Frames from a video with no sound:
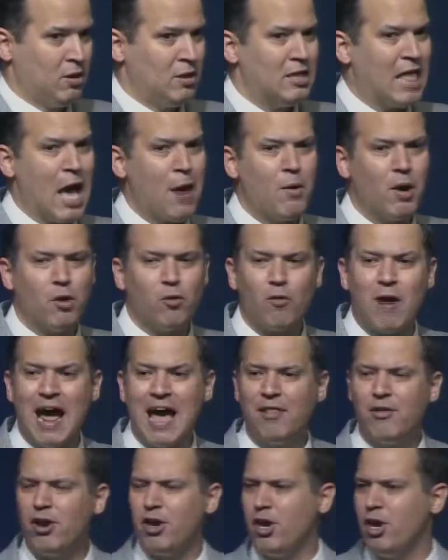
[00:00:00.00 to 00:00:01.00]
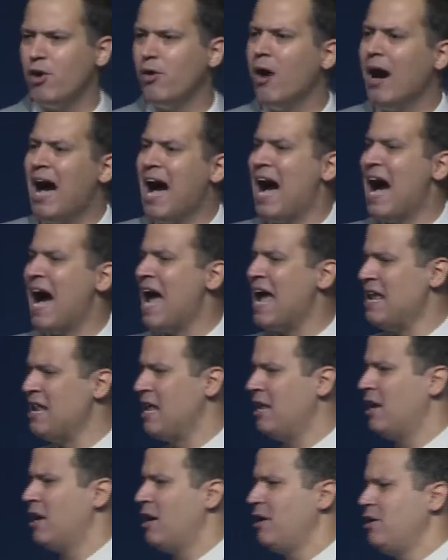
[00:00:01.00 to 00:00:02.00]
They would rather you hide
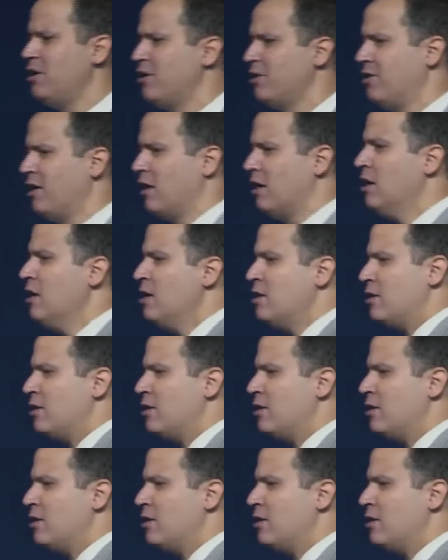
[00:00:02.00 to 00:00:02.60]
it under the,